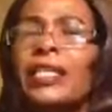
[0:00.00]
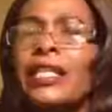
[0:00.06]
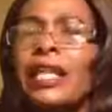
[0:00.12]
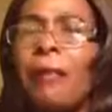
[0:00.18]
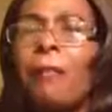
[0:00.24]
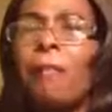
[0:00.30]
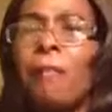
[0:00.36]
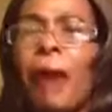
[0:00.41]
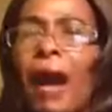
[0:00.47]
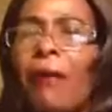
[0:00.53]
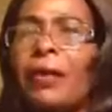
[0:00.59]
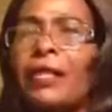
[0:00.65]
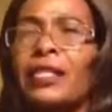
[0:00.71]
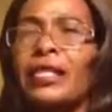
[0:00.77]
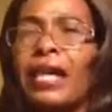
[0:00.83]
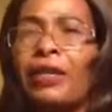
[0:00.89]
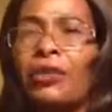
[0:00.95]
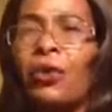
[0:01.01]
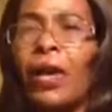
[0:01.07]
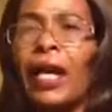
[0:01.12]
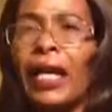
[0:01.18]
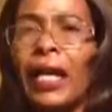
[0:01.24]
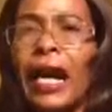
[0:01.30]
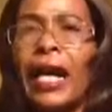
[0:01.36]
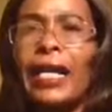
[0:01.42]
The powers that you
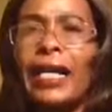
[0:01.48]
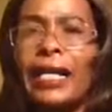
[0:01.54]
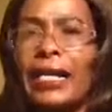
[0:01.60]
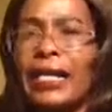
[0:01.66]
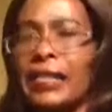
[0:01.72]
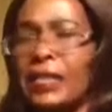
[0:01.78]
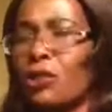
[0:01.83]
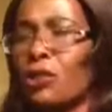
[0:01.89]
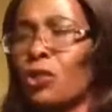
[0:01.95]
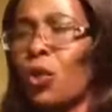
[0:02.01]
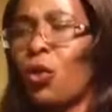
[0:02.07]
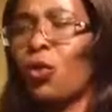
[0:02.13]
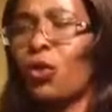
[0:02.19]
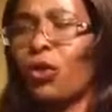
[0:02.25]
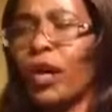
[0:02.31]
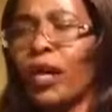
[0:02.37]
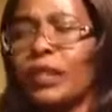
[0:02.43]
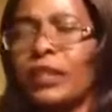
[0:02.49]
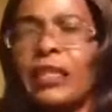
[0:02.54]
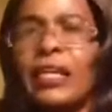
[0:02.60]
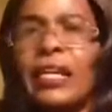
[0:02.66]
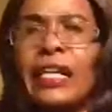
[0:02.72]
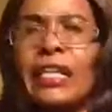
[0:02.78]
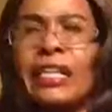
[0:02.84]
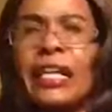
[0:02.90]
are carrying is so great
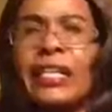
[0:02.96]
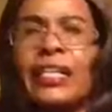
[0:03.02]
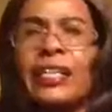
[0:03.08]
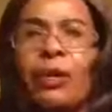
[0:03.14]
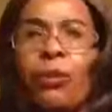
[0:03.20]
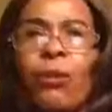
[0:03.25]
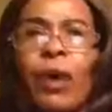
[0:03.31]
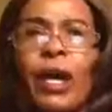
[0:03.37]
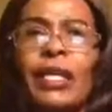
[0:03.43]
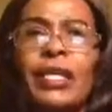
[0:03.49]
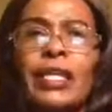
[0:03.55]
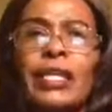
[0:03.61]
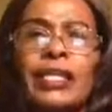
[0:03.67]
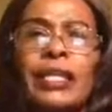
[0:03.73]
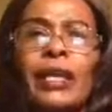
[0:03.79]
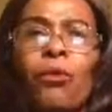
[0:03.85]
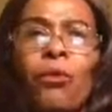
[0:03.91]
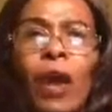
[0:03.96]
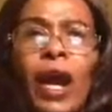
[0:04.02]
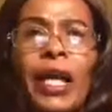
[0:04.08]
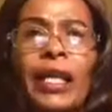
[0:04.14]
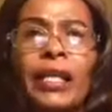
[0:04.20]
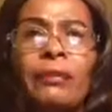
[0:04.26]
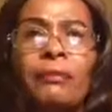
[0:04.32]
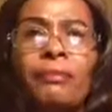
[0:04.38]
than the one in the
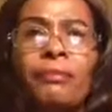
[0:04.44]
world.